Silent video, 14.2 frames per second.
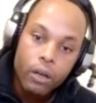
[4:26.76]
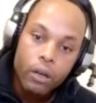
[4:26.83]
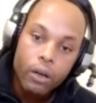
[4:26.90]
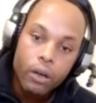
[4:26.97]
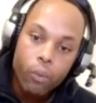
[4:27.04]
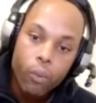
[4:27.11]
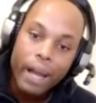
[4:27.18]

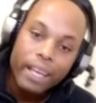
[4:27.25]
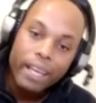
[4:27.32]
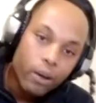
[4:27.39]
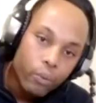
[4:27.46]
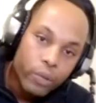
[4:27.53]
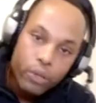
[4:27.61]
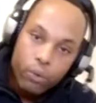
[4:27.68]
why the
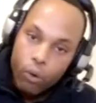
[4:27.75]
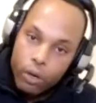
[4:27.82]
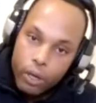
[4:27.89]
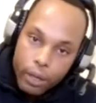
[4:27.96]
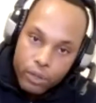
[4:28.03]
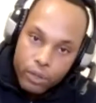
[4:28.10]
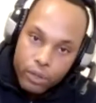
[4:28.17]
hell we
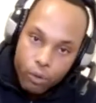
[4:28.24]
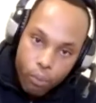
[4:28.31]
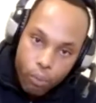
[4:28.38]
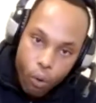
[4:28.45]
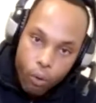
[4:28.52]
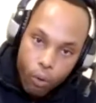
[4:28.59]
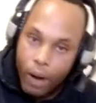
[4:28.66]
growing up so
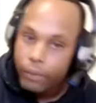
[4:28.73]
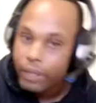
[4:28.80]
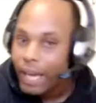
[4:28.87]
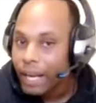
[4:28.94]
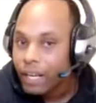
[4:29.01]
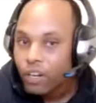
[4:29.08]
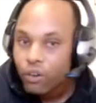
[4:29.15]
poor? Why we
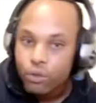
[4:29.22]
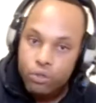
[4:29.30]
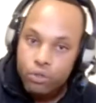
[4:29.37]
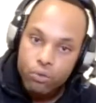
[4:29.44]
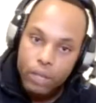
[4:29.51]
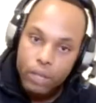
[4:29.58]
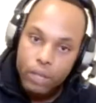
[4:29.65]
got to go to
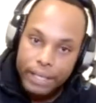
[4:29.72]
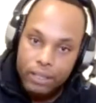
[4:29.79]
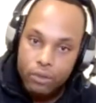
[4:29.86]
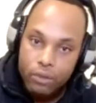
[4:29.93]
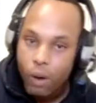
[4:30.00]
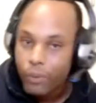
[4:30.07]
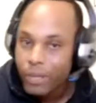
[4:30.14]
school like
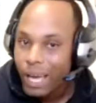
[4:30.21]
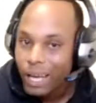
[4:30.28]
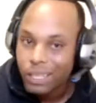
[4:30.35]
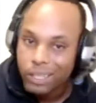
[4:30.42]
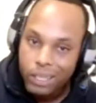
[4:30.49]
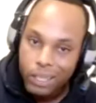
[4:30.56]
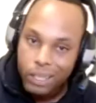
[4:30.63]
this? Why we got to
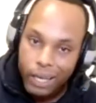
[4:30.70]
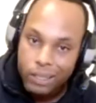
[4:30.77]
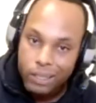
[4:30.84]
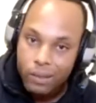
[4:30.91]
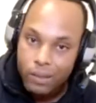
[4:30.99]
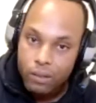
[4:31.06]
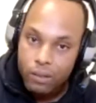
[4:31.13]
live like
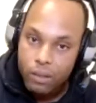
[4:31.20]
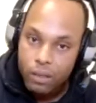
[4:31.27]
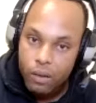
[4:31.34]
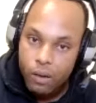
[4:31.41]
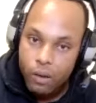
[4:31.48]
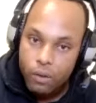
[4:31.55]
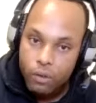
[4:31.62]
this?
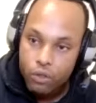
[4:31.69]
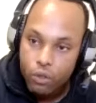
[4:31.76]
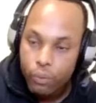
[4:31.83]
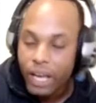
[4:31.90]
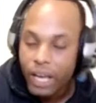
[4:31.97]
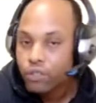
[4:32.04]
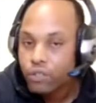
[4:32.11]
So
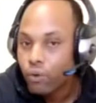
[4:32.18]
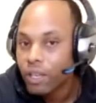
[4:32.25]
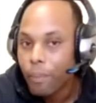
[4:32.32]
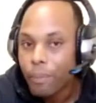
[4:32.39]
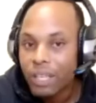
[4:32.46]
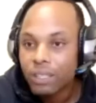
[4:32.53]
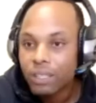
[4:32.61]
when I joined the
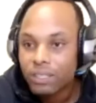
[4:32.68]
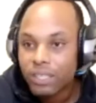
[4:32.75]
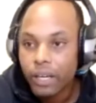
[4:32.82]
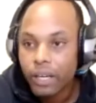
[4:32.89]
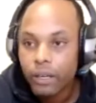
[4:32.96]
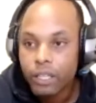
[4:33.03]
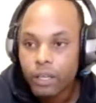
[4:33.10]

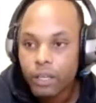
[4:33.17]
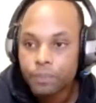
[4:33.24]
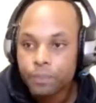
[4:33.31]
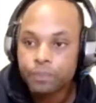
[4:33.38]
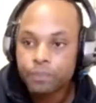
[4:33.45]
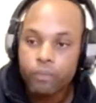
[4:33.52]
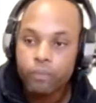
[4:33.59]
military,
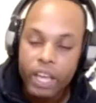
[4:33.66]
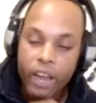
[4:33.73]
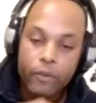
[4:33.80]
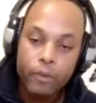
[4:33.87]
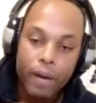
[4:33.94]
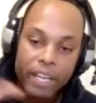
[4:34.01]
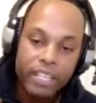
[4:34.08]

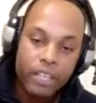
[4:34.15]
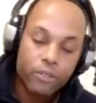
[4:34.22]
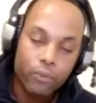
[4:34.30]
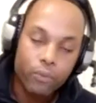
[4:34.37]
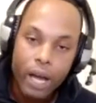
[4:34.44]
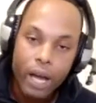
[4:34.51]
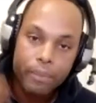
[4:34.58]
everybody else
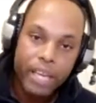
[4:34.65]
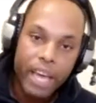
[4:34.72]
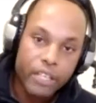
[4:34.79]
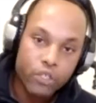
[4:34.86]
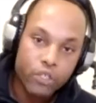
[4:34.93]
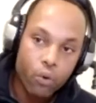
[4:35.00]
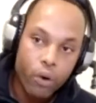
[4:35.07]
around me
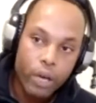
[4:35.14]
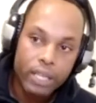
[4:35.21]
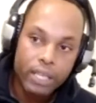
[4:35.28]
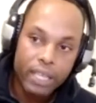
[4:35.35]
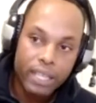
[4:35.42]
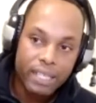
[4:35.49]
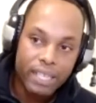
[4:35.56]
had joined
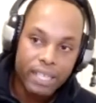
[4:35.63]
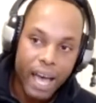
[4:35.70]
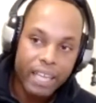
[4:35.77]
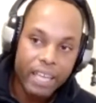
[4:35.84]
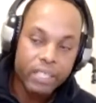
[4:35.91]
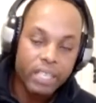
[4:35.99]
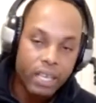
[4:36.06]
in this
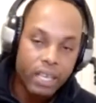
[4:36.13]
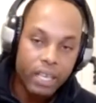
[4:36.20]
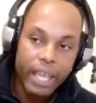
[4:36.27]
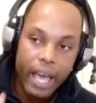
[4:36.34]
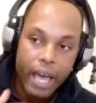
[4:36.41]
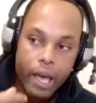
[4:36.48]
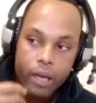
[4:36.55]
idea
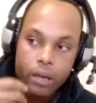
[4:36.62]
that,